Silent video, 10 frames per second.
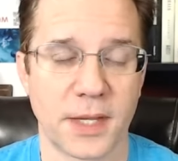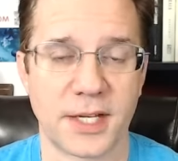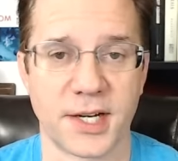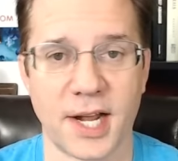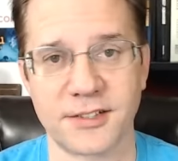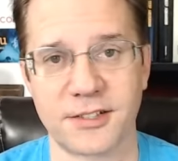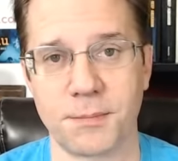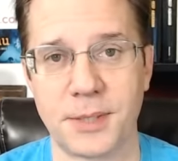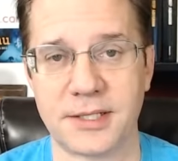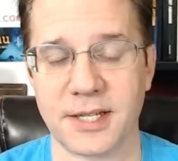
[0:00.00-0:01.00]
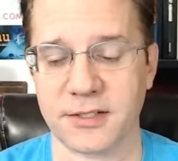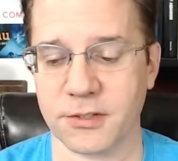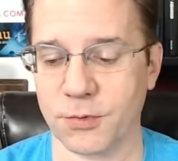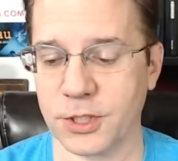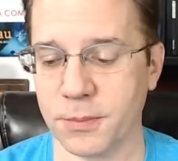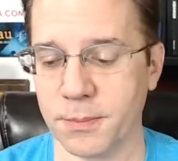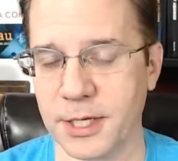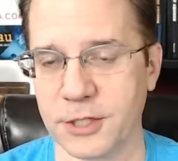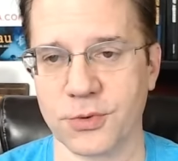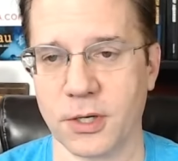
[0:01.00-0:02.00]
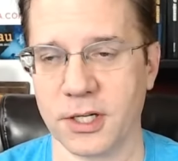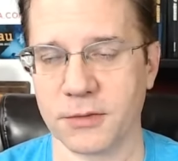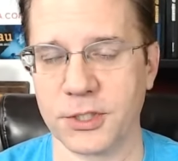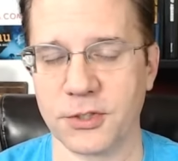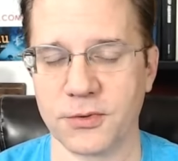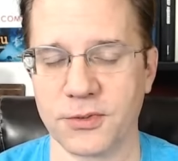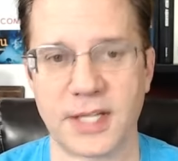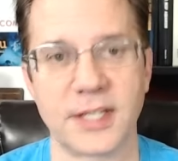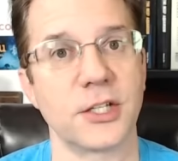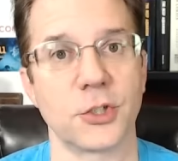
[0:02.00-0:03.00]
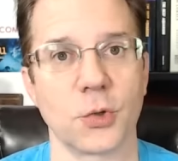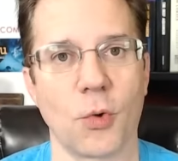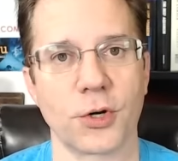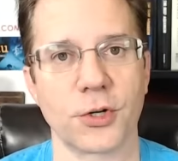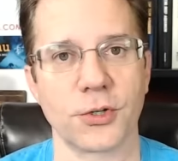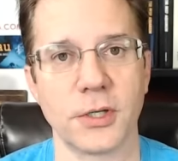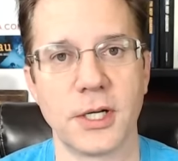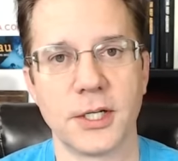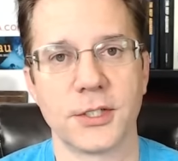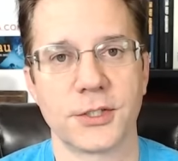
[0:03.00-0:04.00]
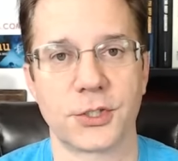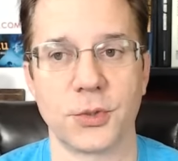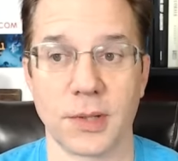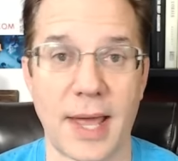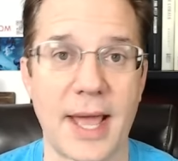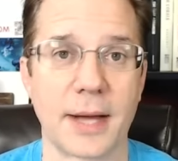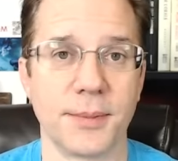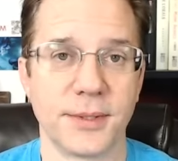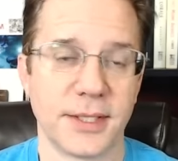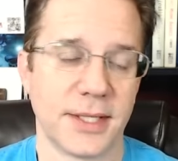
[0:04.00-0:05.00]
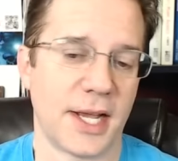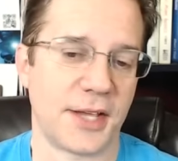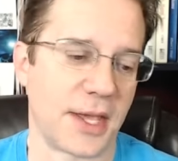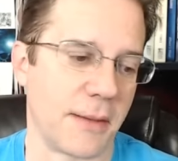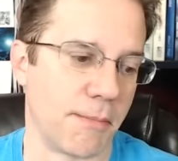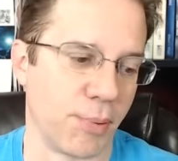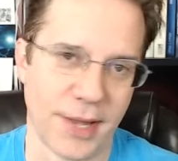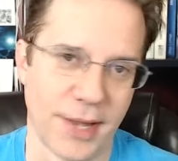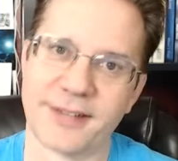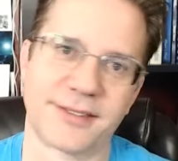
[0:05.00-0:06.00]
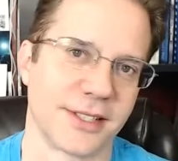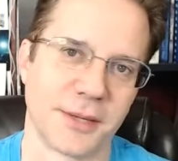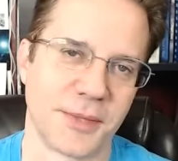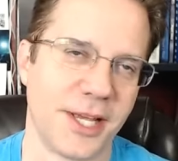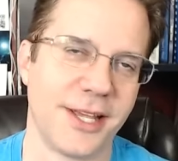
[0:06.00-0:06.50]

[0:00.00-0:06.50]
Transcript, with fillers: And an ICP test is when you measure uh, when you send in your water to a lab and they blast it. I mean,